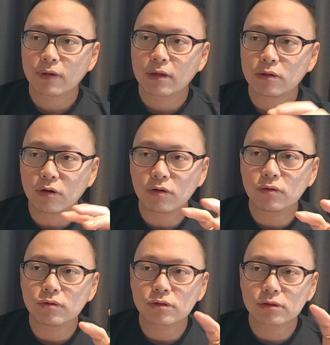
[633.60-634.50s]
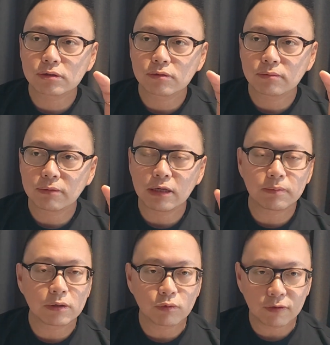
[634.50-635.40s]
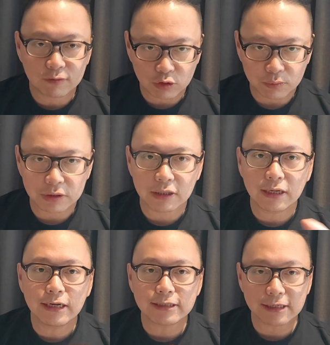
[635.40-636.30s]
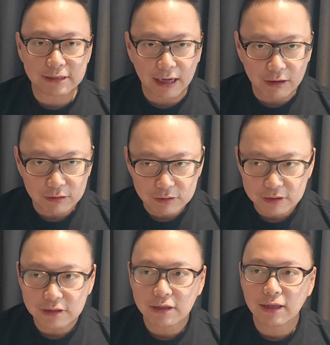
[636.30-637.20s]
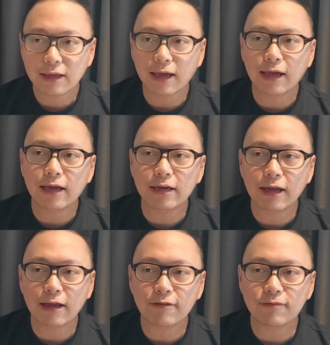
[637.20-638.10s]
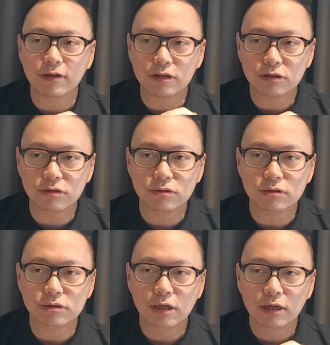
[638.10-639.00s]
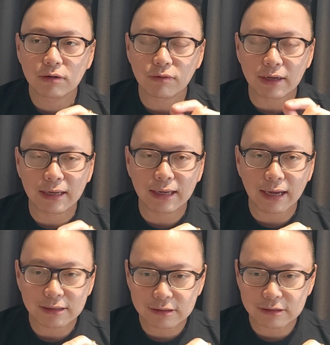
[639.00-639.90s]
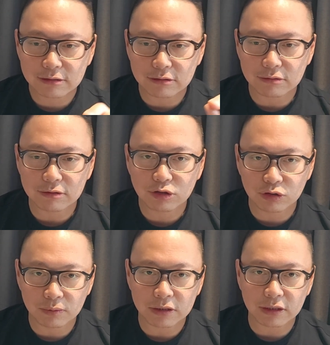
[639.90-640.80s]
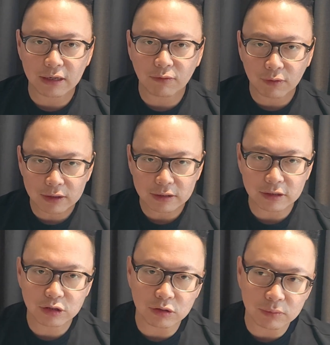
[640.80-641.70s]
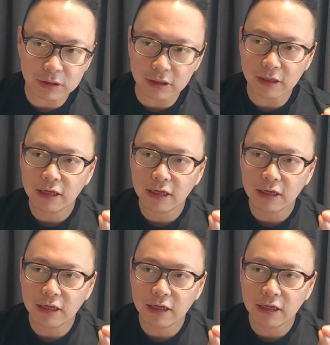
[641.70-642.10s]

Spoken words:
Those people with Jupiter in the sixth house can have issues regards to Jupiter. Now, what is Jupiter?